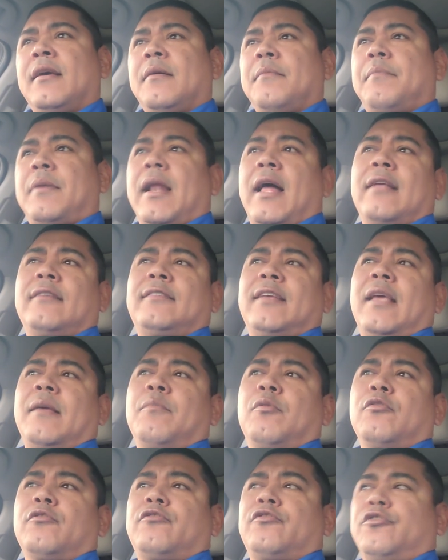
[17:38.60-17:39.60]
but I was
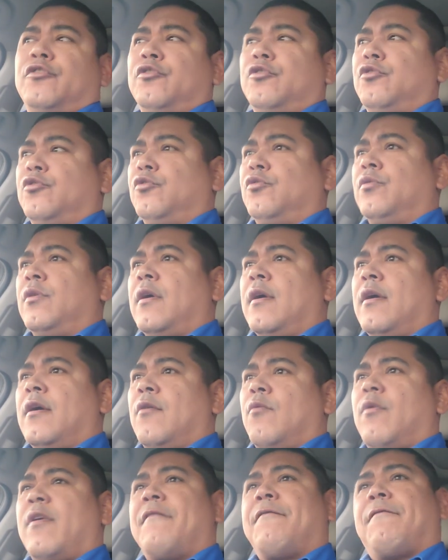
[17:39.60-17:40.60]
able to
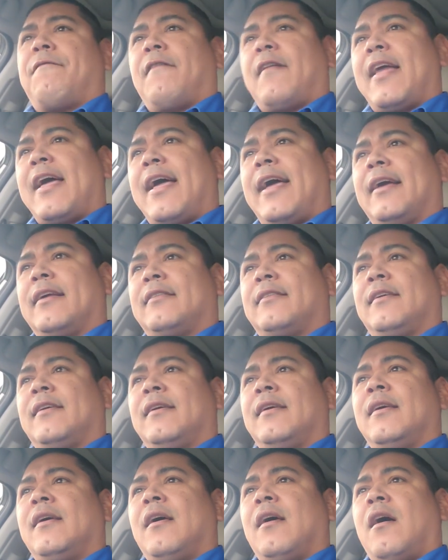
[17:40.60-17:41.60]
reflect
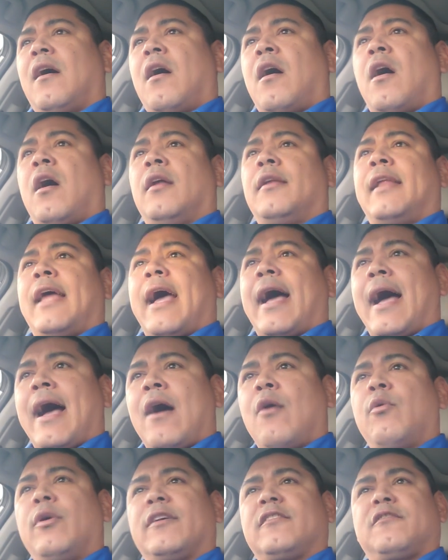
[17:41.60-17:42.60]
on
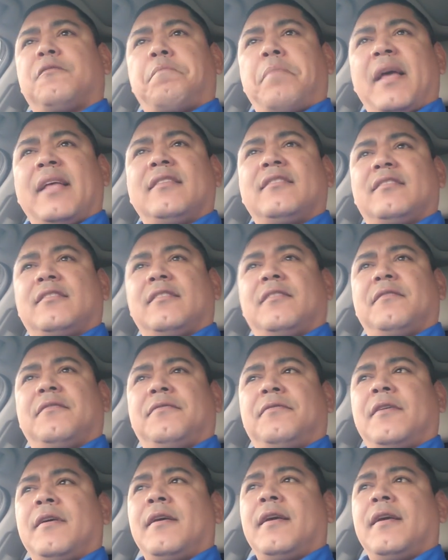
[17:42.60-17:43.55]
how expensive.